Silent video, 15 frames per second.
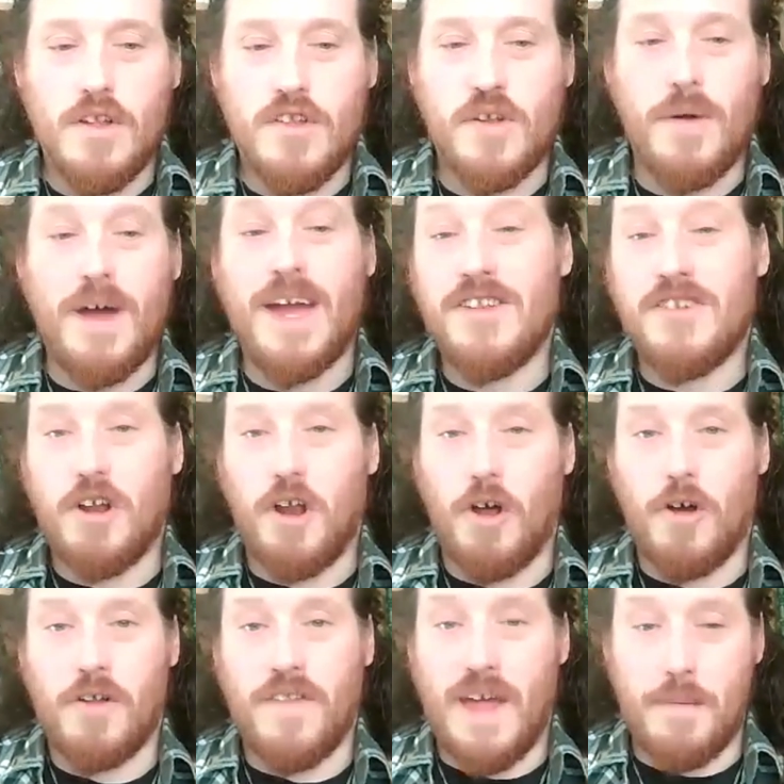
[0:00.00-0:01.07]
So at eight
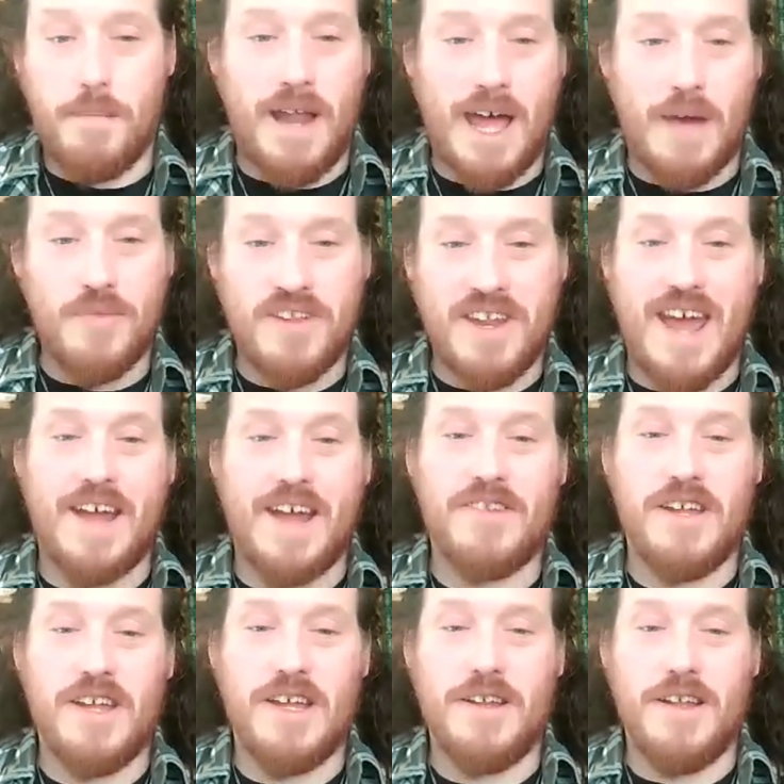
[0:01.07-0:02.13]
o'clock, their plan was
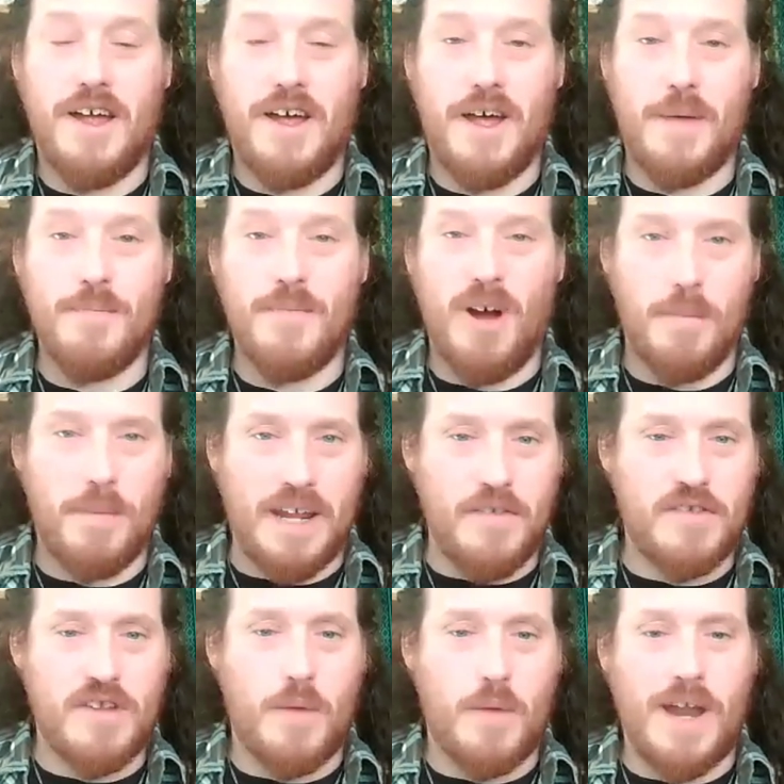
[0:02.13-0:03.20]
enacted. Um, I
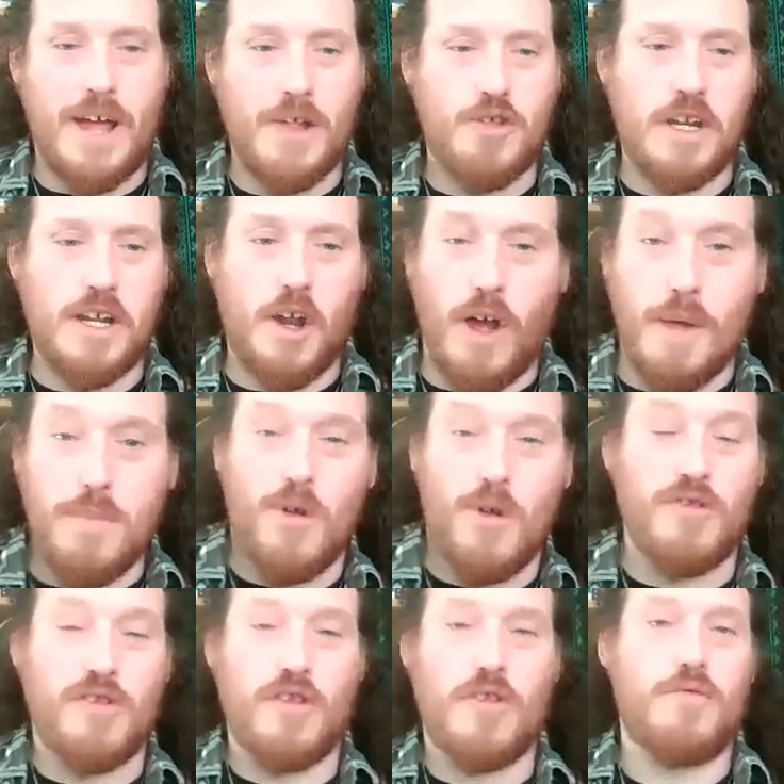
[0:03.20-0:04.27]
believe someone actually climbed
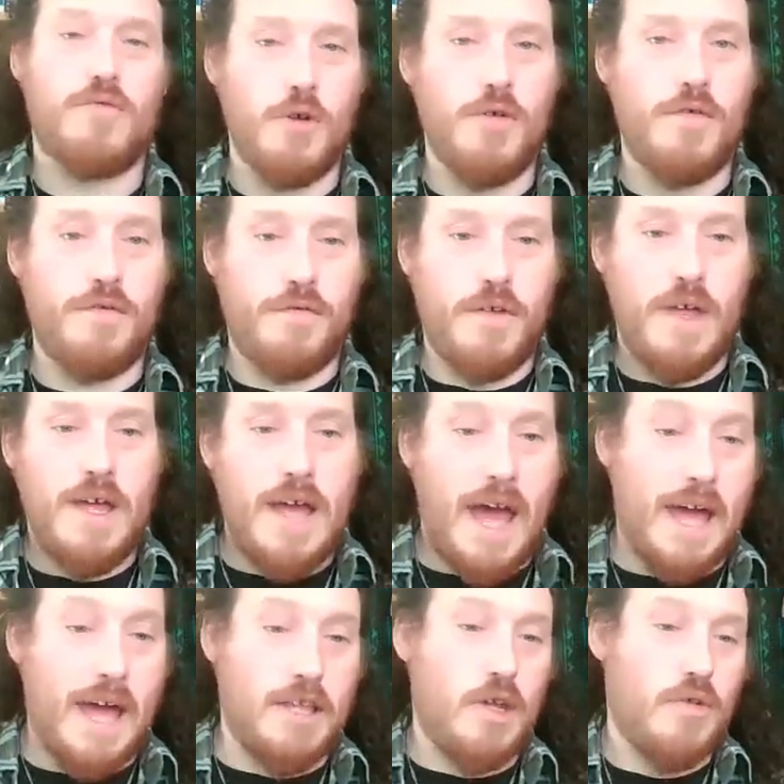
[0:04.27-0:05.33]
onto the roof
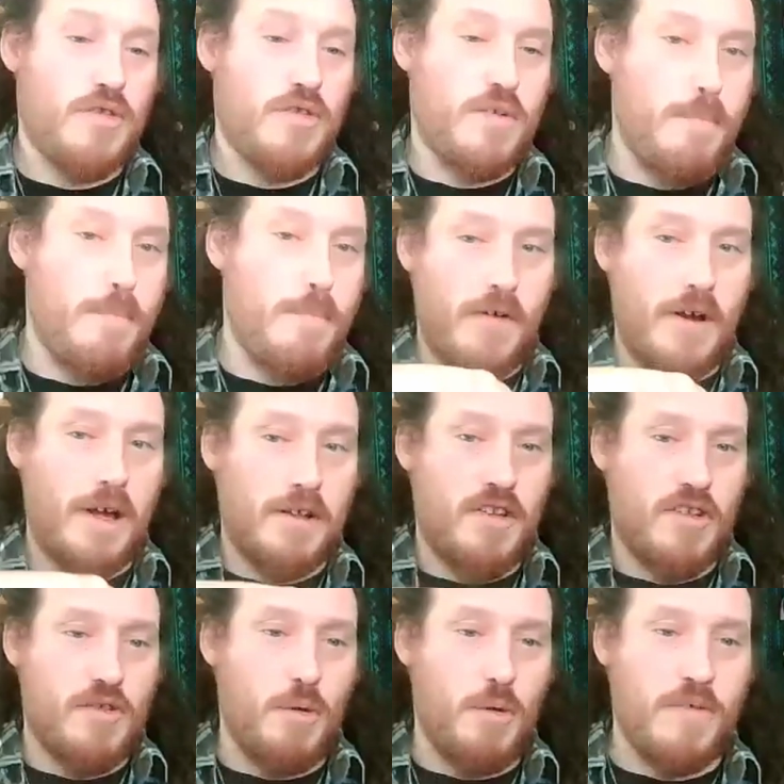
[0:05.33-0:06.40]
and used a mirror
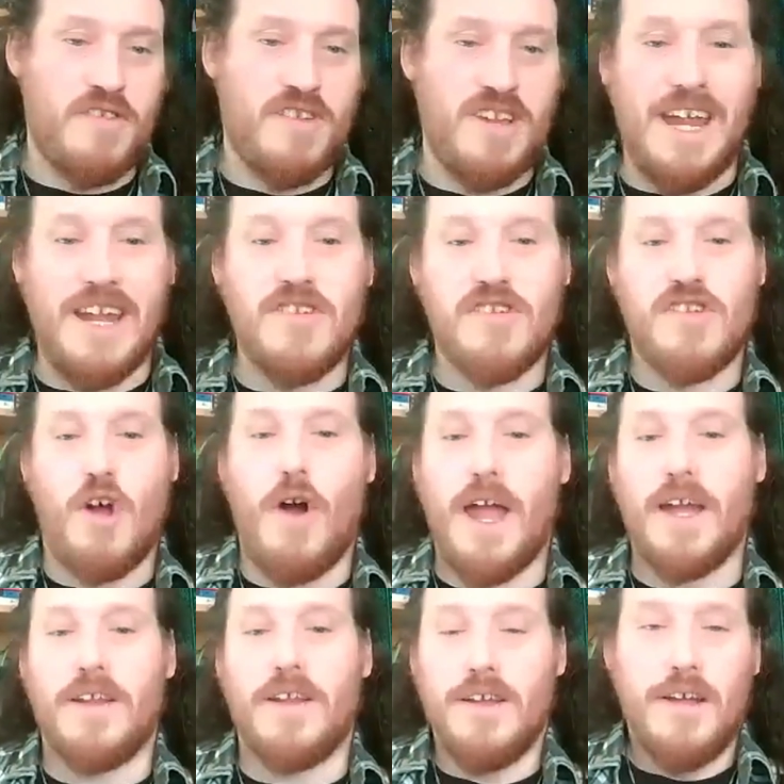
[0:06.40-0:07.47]
to sort of see
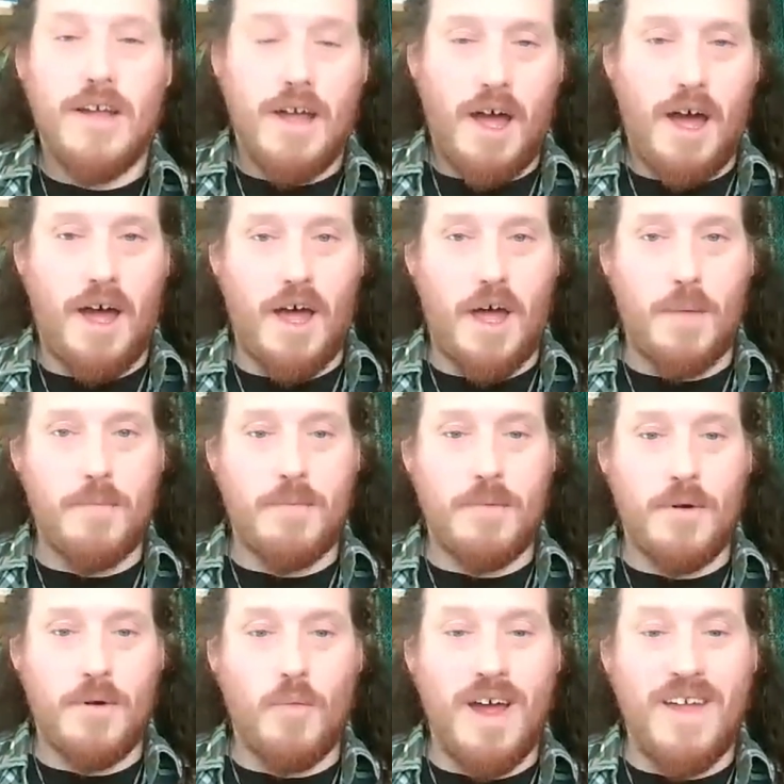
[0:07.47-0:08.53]
inside um,
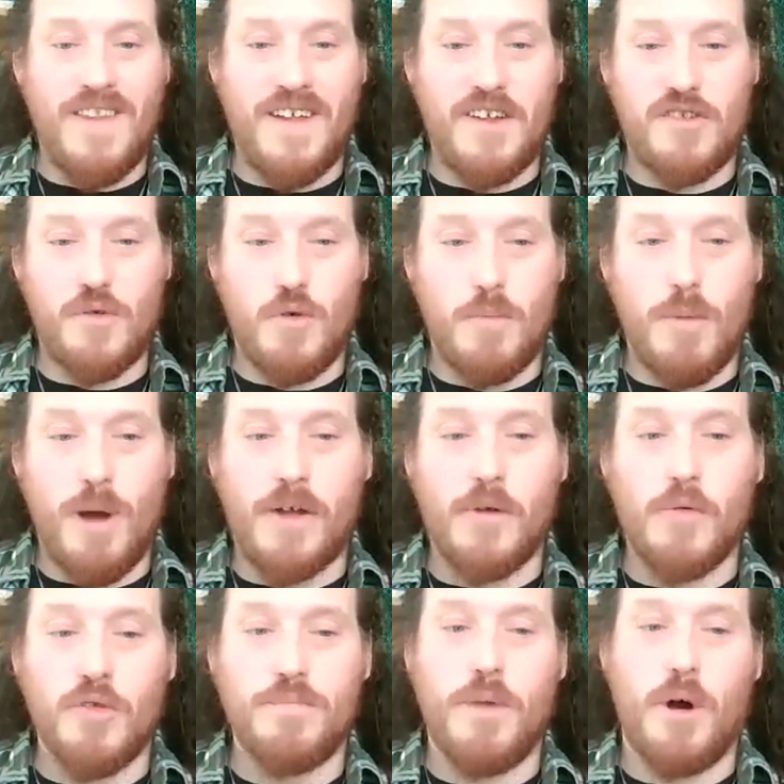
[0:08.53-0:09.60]
where they saw
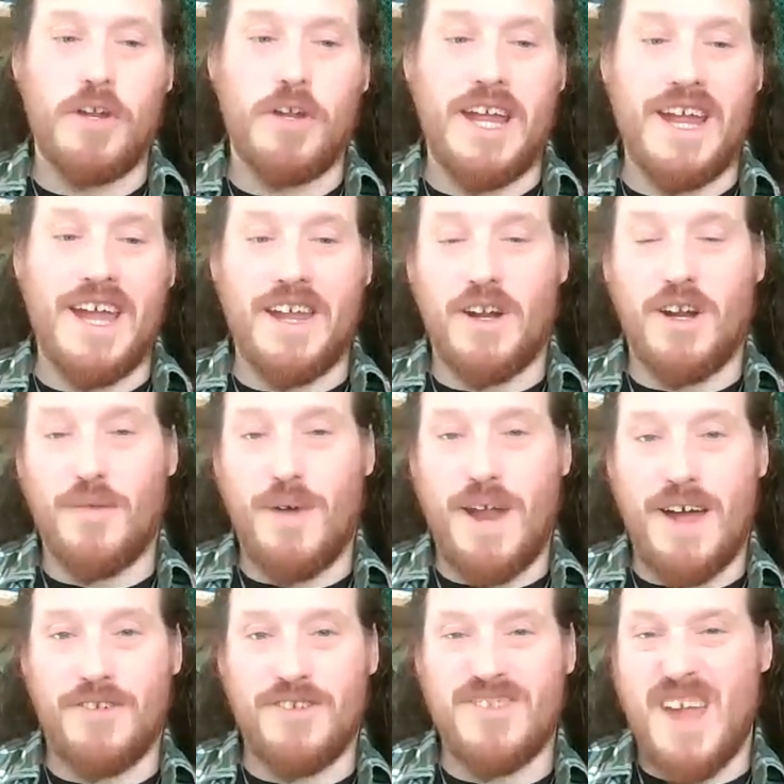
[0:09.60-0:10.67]
Michael's body. And at
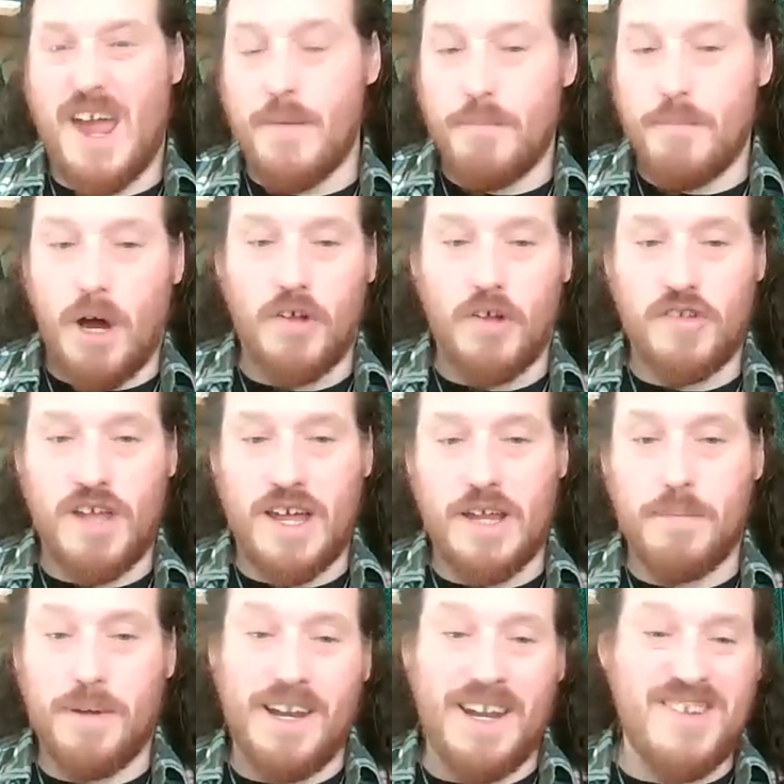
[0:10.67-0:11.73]
around ten past
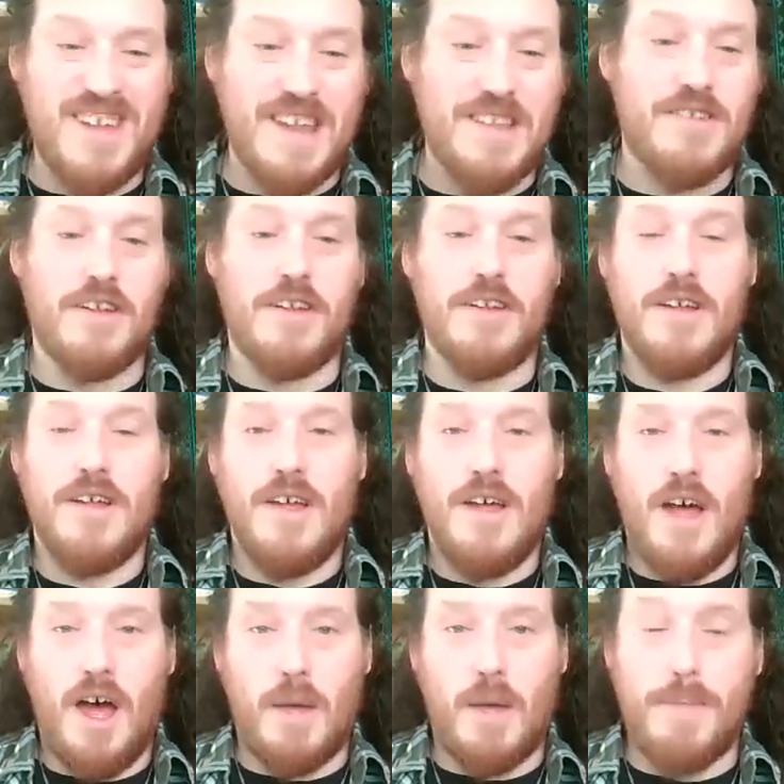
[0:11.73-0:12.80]
eight, police entered
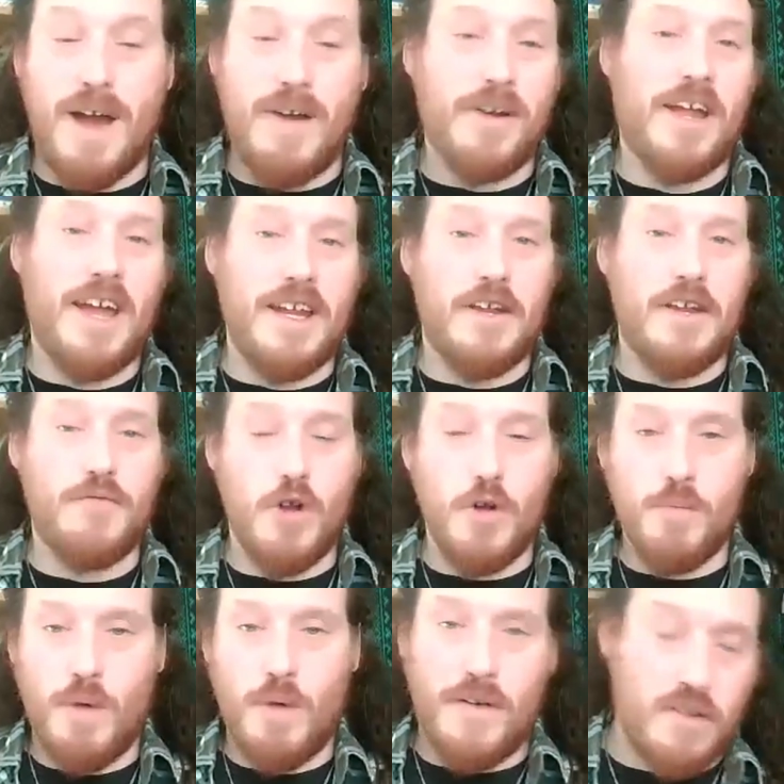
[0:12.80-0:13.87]
a barricaded
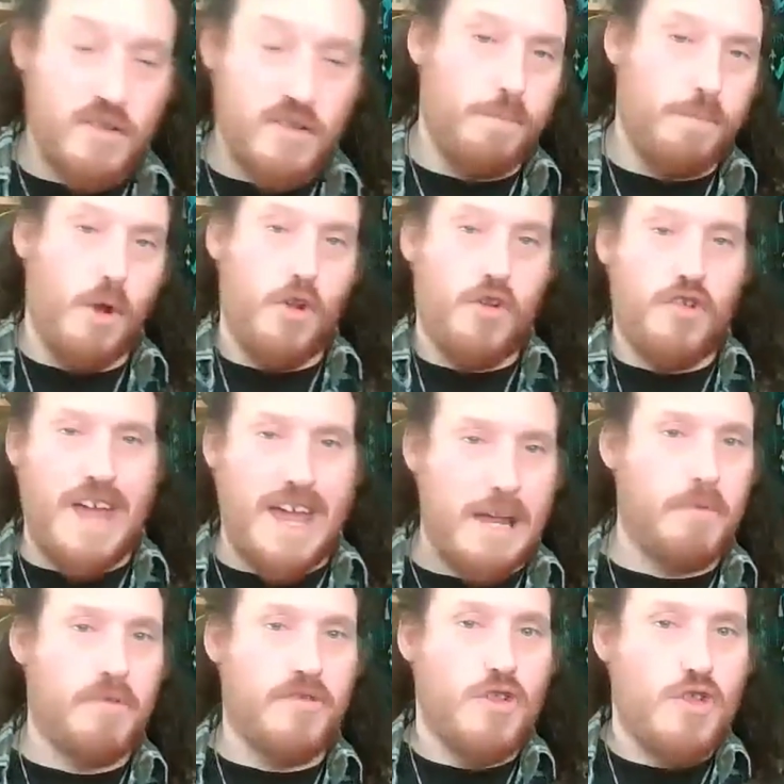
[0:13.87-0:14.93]
room where he'd sort of pushed
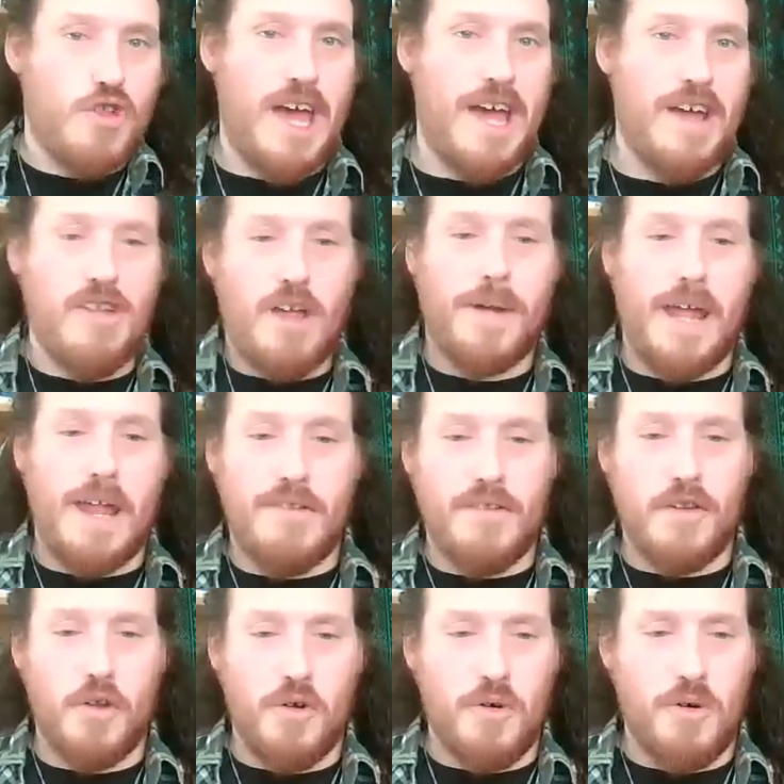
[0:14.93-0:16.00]
tables and chairs up against
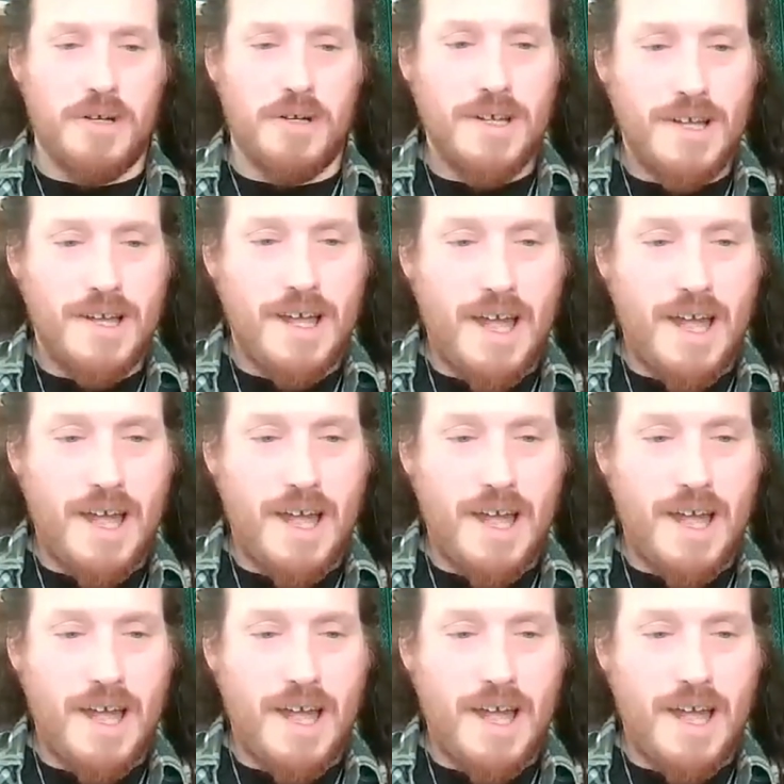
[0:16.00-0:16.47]
the door.